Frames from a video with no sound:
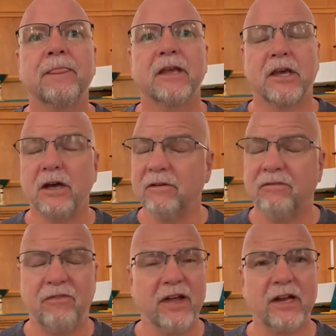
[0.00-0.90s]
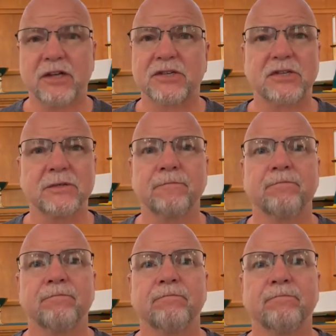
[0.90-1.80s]
convicts,
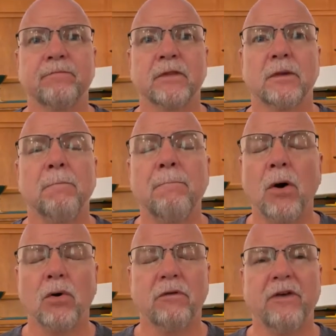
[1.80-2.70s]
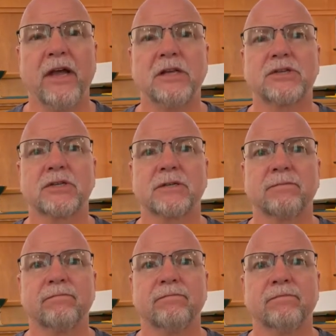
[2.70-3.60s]
motivates,
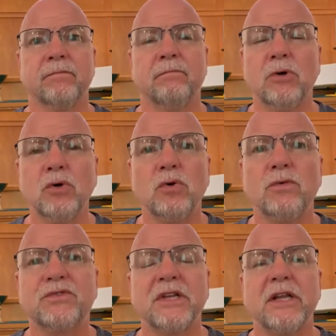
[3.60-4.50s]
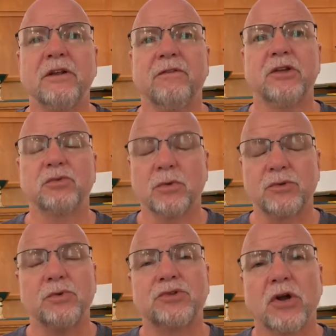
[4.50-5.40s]
moves an individual
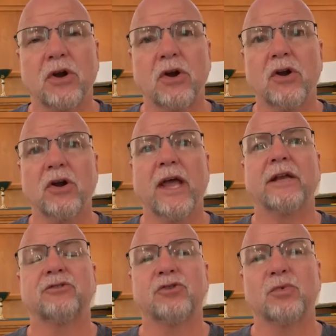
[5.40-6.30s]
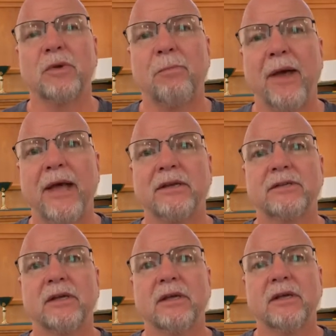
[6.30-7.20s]
to turn and to
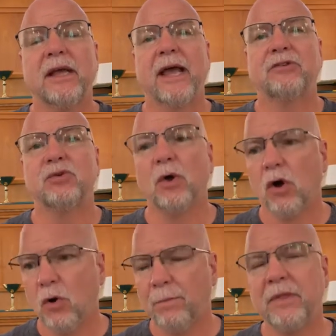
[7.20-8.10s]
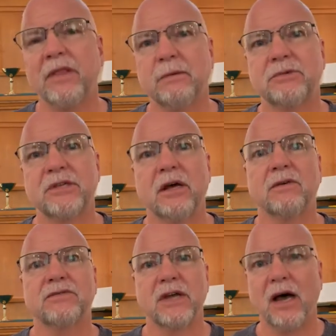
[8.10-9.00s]
repent and to open
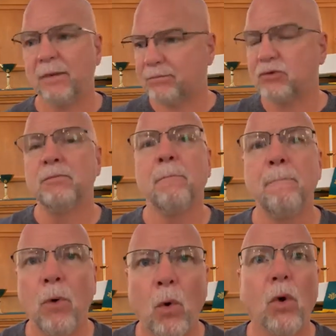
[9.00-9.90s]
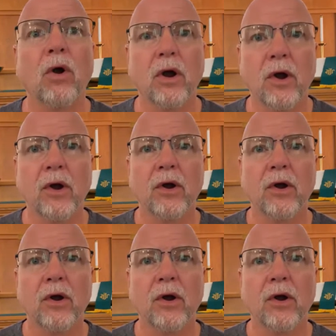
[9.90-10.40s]
themselves up to more.